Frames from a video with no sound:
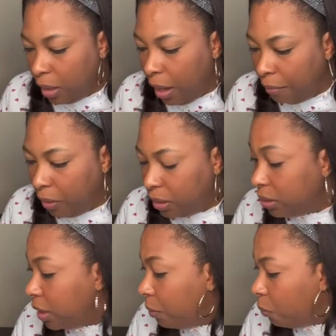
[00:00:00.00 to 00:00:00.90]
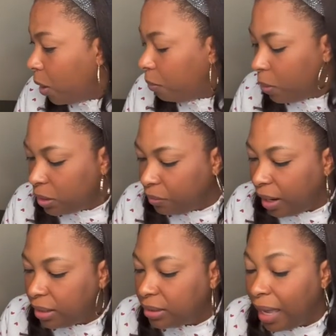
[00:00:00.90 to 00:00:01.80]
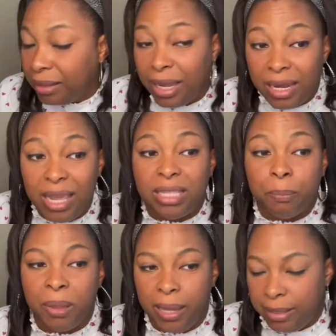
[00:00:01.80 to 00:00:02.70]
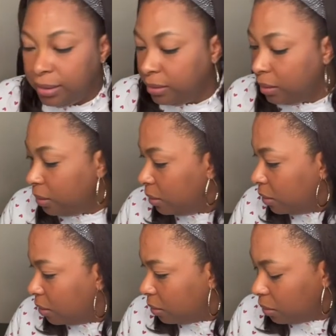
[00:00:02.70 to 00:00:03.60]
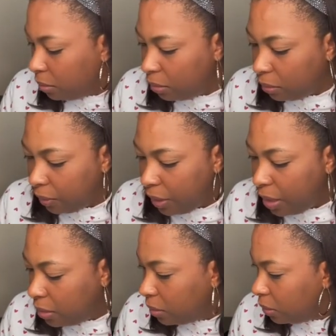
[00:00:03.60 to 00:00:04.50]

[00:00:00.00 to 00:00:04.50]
I want to see what was reconciled in its place, right?